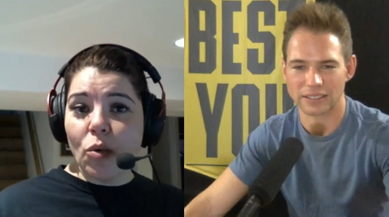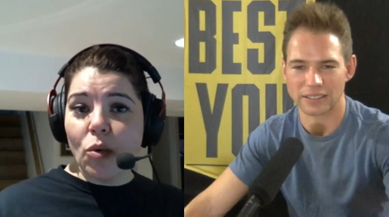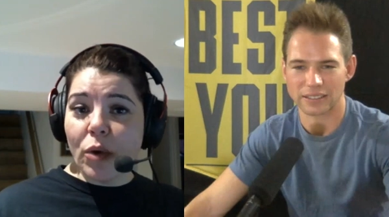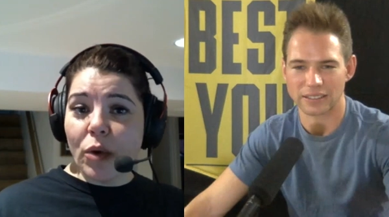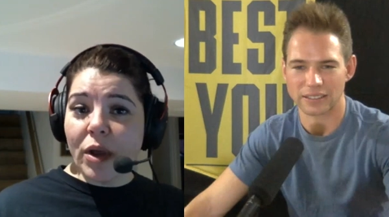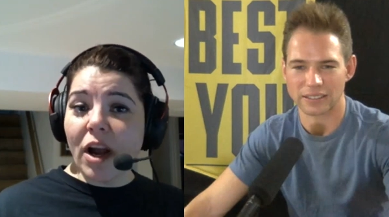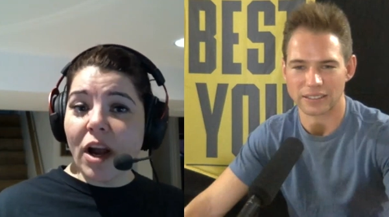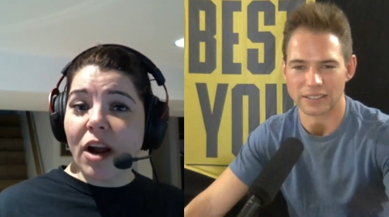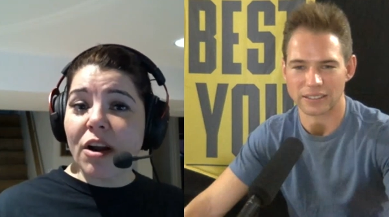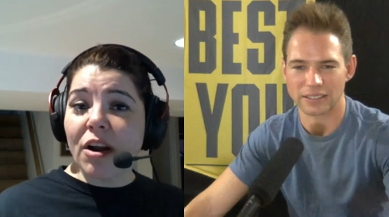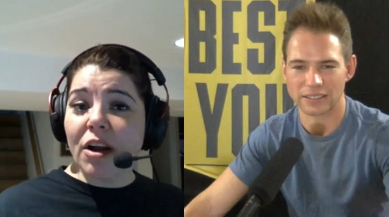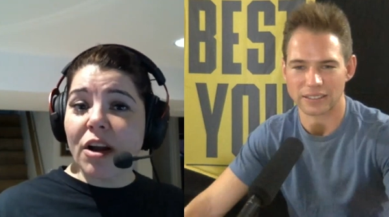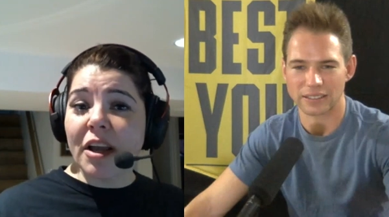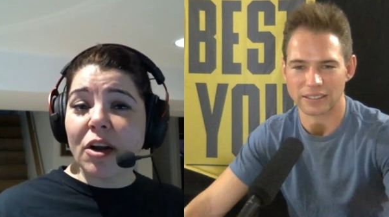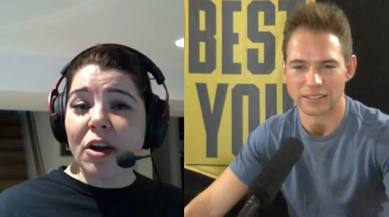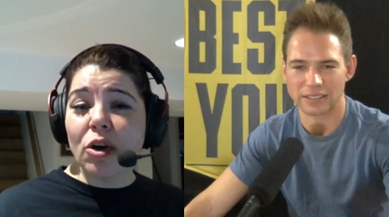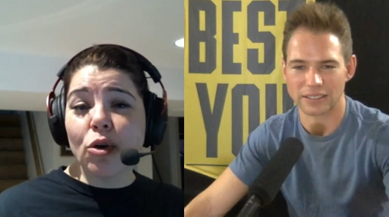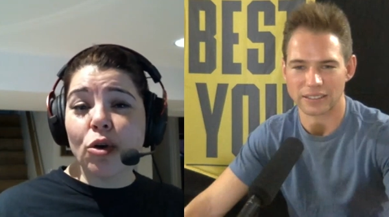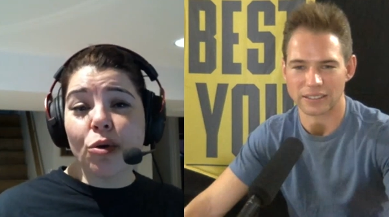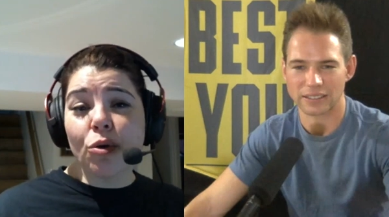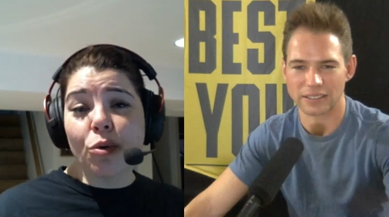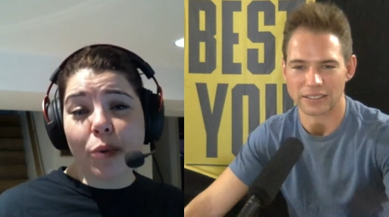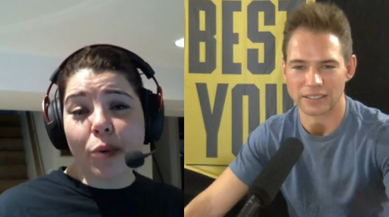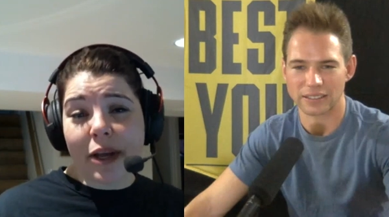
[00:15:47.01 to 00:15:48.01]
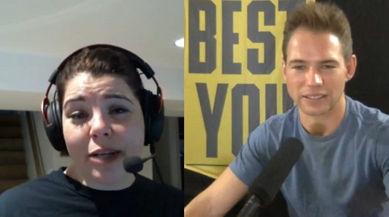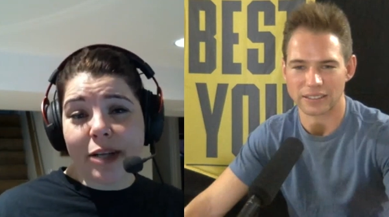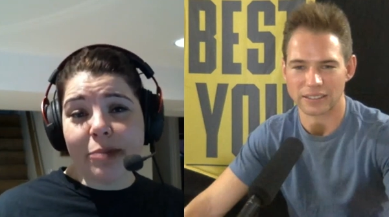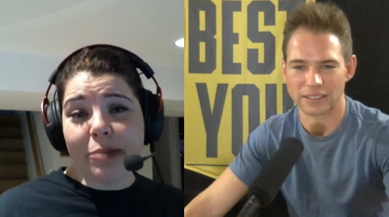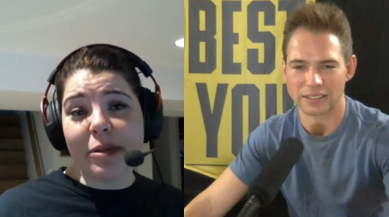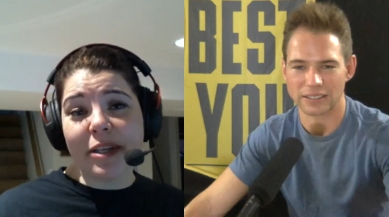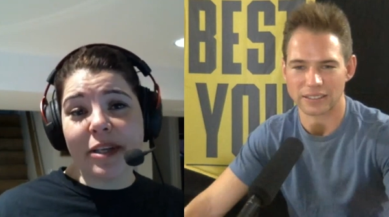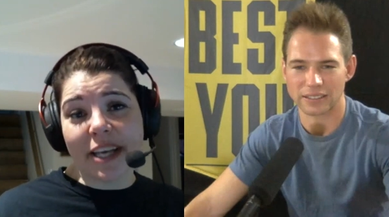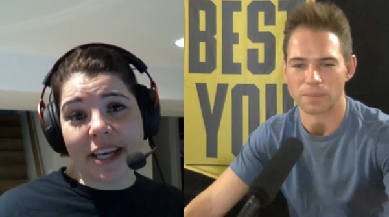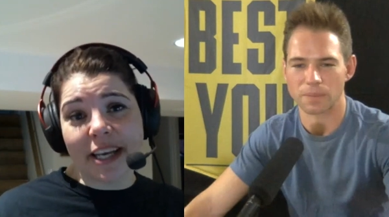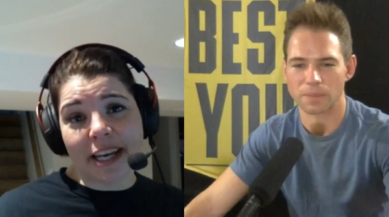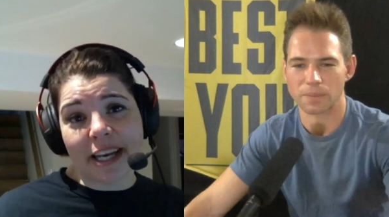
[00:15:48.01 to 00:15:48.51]
Speaker 1: We are
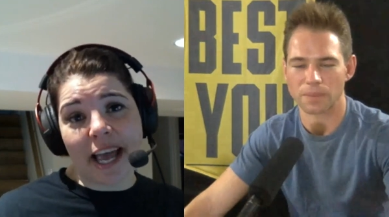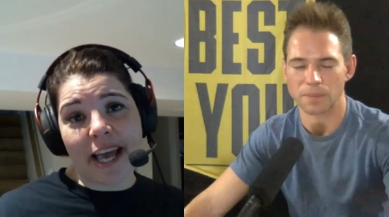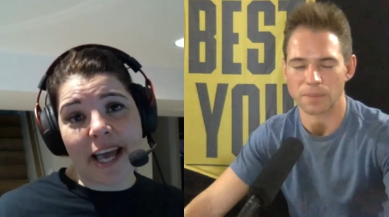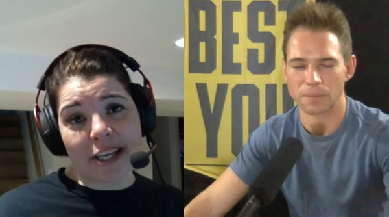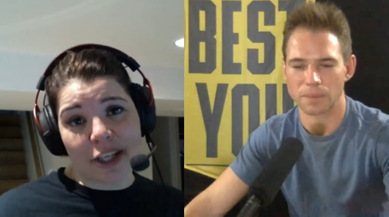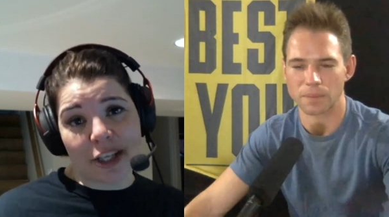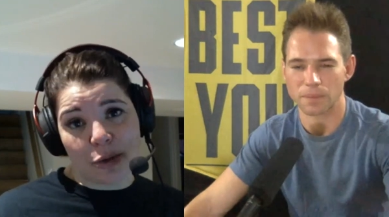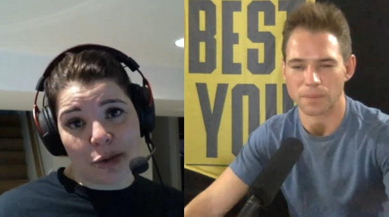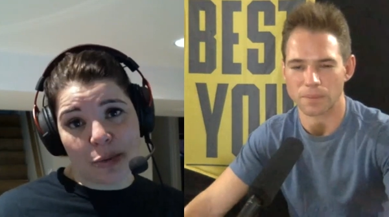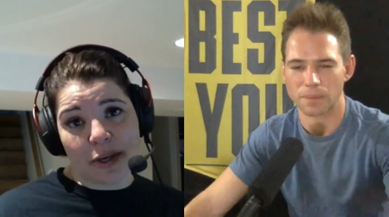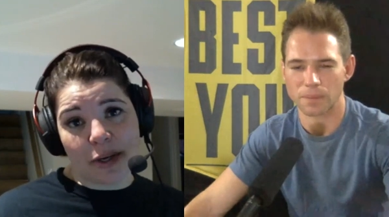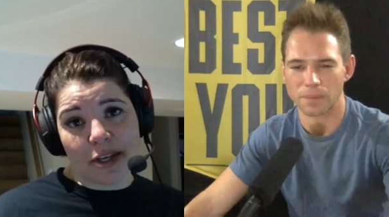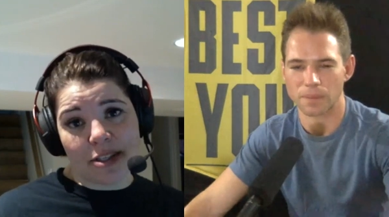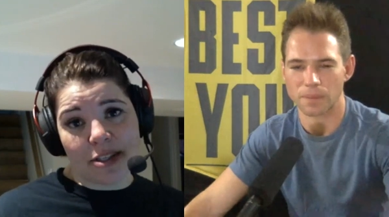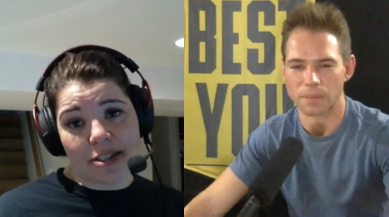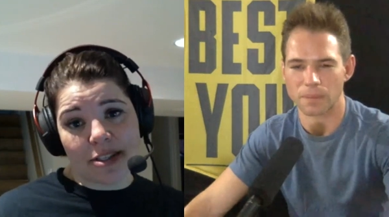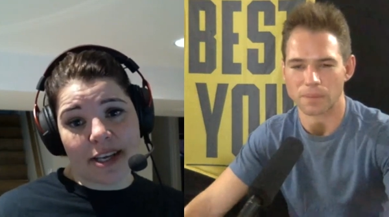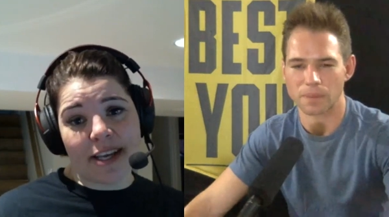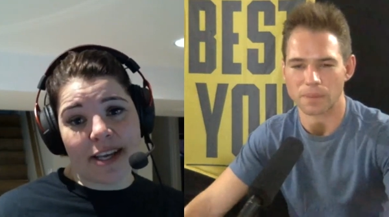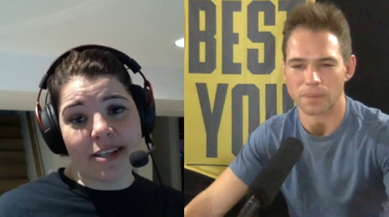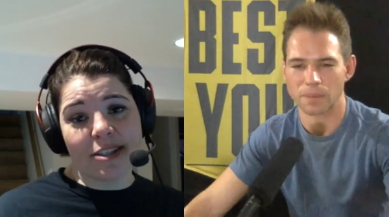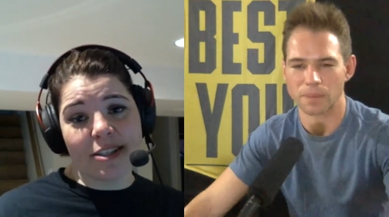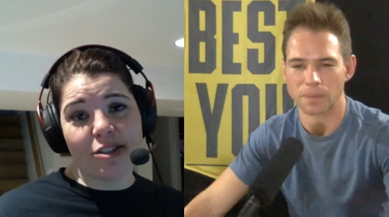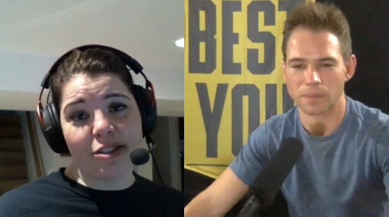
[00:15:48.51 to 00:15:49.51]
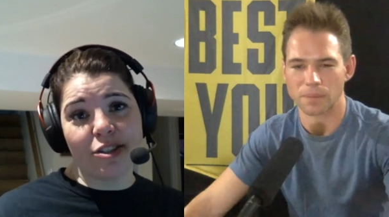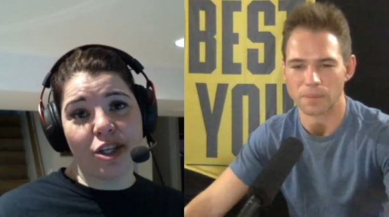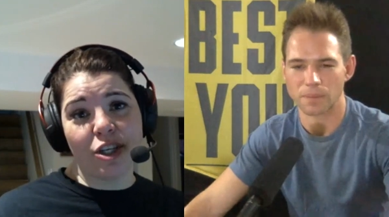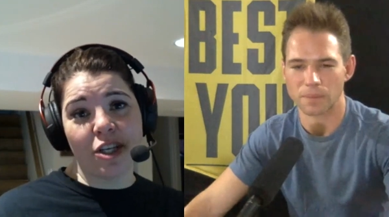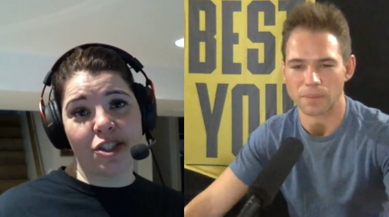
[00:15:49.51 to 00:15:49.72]
incredibly inaccurate at